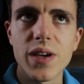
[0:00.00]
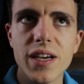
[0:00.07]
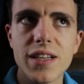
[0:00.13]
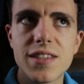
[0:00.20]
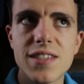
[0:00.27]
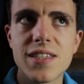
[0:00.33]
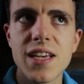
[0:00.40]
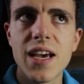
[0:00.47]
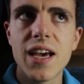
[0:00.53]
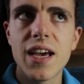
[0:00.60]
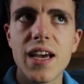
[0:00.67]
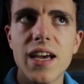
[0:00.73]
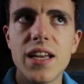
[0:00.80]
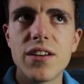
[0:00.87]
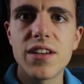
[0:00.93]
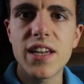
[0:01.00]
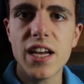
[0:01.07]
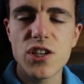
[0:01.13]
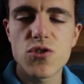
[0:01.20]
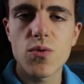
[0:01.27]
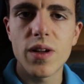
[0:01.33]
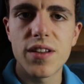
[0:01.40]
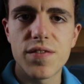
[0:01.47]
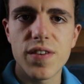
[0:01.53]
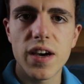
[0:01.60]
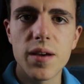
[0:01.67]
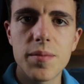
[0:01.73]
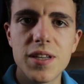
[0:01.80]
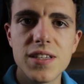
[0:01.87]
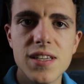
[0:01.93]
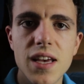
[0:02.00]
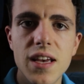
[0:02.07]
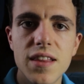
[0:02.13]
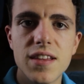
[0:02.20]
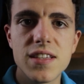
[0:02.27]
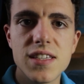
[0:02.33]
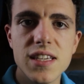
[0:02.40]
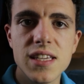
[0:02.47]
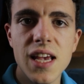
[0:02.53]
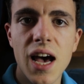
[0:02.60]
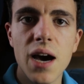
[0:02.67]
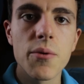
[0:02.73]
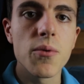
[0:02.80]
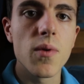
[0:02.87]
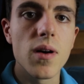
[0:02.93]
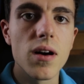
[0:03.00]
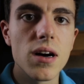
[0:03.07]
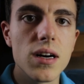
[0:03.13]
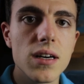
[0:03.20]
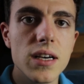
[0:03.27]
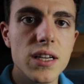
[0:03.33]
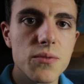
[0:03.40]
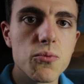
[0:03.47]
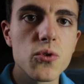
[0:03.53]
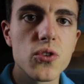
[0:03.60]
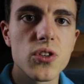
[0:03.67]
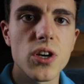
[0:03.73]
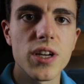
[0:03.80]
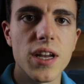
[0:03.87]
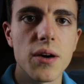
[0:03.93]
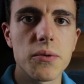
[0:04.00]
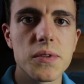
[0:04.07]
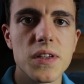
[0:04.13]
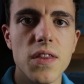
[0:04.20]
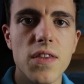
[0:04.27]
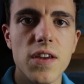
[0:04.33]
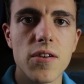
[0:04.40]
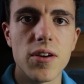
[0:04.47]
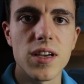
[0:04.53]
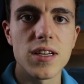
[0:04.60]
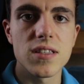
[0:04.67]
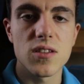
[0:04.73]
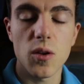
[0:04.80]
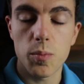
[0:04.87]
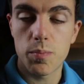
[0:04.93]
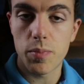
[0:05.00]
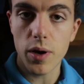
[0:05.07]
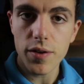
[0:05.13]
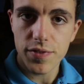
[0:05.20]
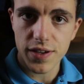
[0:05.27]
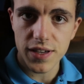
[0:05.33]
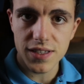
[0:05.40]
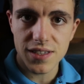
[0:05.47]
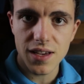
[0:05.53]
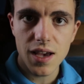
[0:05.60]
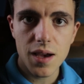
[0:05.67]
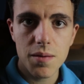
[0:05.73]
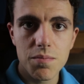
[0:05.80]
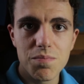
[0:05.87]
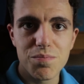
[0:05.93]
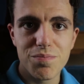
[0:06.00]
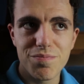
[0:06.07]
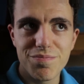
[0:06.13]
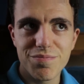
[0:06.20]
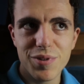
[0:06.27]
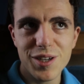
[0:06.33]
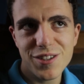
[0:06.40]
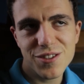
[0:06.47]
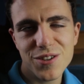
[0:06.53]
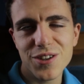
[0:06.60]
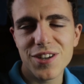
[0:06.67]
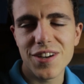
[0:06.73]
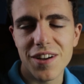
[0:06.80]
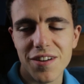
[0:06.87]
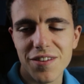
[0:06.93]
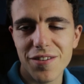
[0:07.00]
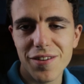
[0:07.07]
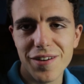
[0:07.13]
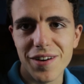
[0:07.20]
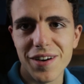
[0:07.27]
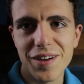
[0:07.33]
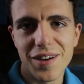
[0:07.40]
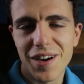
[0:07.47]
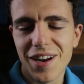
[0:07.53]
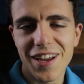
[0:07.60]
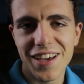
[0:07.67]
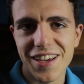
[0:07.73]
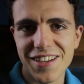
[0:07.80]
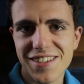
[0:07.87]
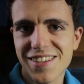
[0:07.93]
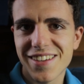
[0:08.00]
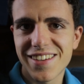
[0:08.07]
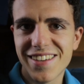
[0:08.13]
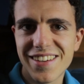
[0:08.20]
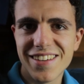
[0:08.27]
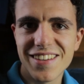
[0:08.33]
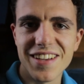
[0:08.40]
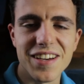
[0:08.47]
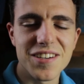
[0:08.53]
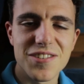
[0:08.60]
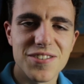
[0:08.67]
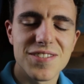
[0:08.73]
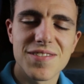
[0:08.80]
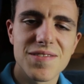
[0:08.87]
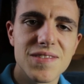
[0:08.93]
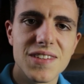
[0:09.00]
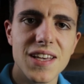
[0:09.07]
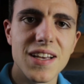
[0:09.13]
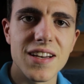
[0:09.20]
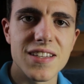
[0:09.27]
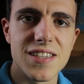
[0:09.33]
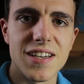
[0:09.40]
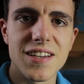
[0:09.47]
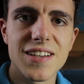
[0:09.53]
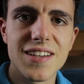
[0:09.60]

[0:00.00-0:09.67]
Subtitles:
It's in a natural environment. This is how it would turn out in theory. It's not perfect, but it's good enough. I like it. Yeah, just take a listen.